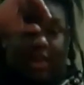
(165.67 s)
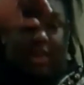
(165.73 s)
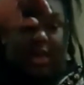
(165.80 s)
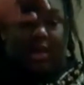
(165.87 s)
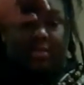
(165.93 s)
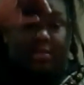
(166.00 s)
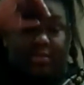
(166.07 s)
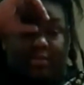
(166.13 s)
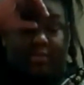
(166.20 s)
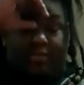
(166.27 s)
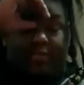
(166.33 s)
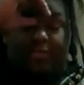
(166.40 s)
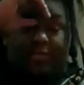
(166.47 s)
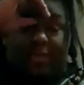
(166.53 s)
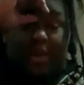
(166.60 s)
like
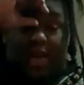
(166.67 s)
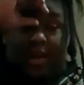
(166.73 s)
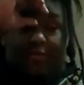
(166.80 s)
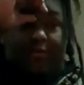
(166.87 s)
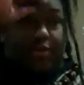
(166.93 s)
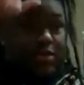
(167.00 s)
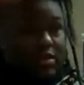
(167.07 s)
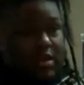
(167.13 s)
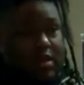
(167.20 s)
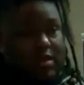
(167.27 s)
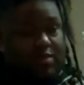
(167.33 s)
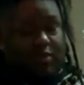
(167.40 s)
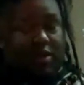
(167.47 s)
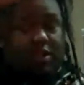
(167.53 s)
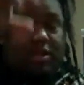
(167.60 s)
I feel like
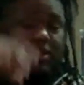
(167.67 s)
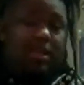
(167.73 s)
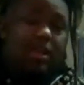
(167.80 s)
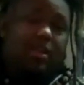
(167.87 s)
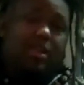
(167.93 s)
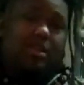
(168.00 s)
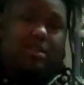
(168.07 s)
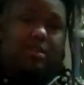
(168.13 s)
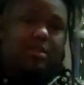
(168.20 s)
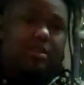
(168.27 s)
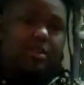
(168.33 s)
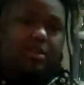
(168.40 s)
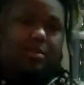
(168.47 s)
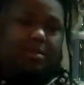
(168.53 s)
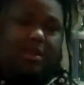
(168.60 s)
I'm really lucky,
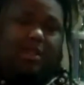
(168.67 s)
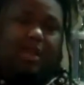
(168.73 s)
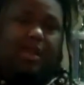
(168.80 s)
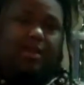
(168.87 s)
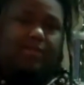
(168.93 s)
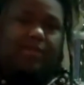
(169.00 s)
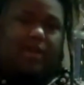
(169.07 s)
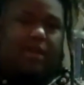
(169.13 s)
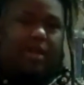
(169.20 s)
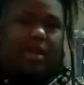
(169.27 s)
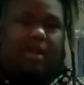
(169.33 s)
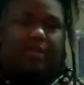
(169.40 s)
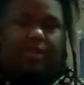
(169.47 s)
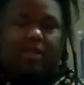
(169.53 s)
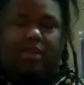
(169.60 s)
you know, to be alive.
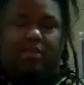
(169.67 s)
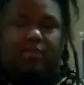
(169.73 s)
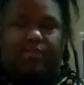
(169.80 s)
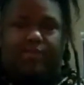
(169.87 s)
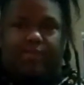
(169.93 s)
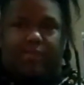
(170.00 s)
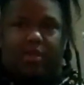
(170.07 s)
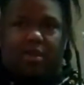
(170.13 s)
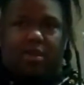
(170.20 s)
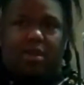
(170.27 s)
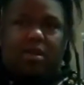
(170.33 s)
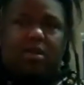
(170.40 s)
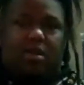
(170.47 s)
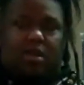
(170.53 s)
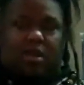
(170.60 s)
Like I've lived
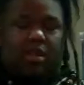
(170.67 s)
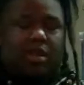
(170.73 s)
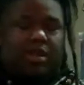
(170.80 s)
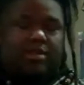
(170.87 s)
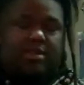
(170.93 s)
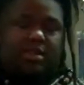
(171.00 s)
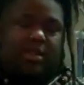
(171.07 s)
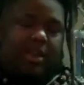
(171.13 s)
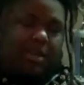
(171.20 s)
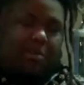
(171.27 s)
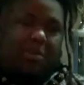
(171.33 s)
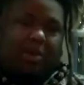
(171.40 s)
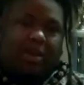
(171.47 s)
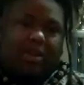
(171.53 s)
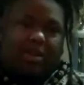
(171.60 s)
in
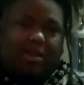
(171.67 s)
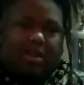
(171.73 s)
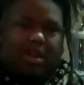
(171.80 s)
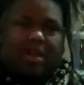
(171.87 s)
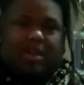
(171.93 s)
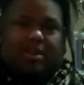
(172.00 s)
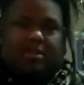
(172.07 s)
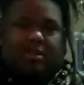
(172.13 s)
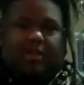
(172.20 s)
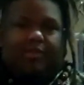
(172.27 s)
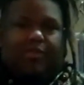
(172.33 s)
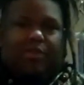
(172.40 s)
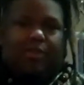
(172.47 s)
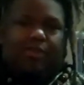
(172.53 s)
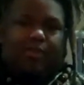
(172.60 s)
1991. I
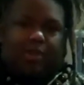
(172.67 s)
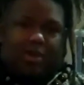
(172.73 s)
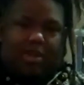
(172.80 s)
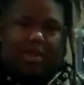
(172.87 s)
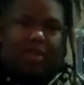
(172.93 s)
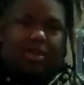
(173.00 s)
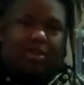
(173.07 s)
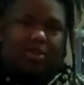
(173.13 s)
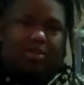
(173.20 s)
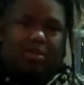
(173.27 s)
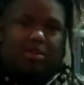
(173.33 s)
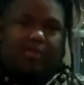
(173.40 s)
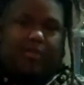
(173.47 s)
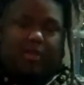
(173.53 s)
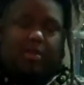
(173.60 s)
lived through a volcano
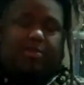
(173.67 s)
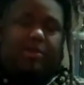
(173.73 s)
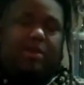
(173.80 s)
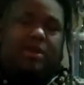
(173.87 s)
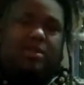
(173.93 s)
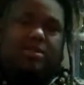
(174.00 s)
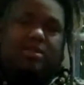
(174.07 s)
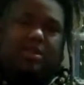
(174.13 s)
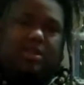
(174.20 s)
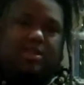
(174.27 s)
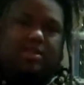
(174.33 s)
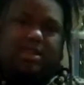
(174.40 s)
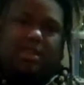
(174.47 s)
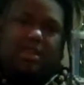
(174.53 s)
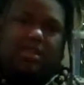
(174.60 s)
in the Philippines, and
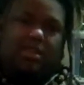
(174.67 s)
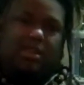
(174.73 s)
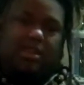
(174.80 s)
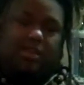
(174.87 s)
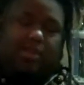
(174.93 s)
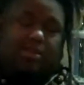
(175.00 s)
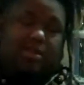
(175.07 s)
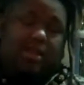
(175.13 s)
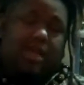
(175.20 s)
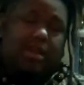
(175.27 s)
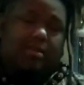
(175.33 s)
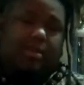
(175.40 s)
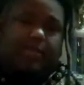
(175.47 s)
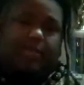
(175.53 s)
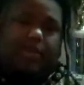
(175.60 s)
it's like, you know, there's a
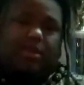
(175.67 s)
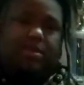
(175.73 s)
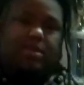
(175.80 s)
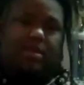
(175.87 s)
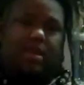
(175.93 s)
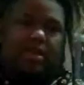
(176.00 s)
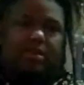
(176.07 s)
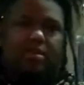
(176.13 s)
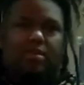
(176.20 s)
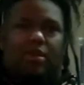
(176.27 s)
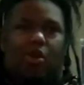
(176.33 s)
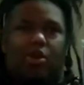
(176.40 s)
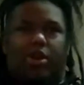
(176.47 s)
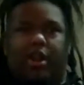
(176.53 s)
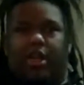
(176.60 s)
lot of my friends that
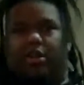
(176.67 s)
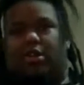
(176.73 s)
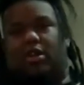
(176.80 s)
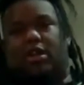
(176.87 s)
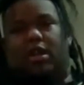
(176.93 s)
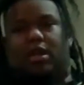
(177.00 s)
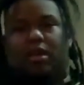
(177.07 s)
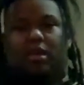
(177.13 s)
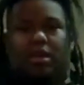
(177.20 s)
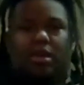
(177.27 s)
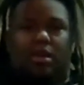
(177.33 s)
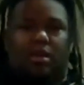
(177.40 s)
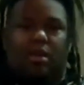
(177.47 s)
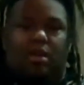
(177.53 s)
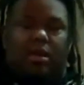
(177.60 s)
aren't here today,
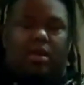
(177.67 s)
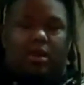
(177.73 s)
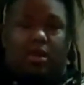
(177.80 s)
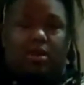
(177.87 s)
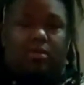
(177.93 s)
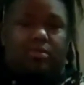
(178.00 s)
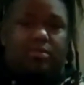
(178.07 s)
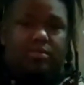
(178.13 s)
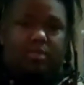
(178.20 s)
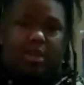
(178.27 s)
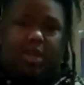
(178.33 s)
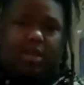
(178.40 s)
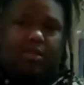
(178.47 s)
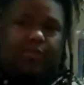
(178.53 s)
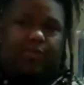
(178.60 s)
you know,
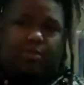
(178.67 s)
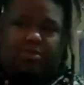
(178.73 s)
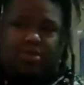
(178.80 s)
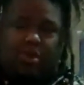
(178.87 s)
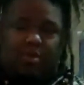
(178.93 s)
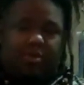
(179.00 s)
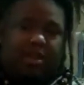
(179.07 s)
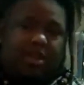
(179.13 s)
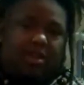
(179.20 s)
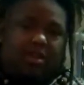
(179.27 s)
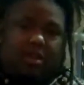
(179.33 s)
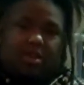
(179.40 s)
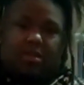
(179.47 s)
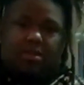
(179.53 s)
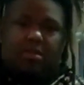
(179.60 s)
from Germany
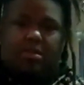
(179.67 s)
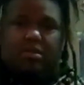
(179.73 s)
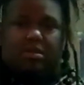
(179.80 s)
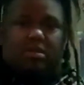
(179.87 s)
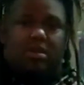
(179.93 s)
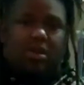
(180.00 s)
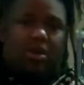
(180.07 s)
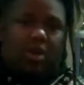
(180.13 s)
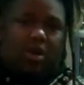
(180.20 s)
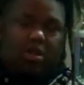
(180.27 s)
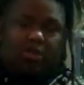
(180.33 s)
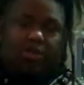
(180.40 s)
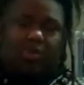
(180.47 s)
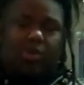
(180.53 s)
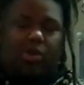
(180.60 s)
and you know all over the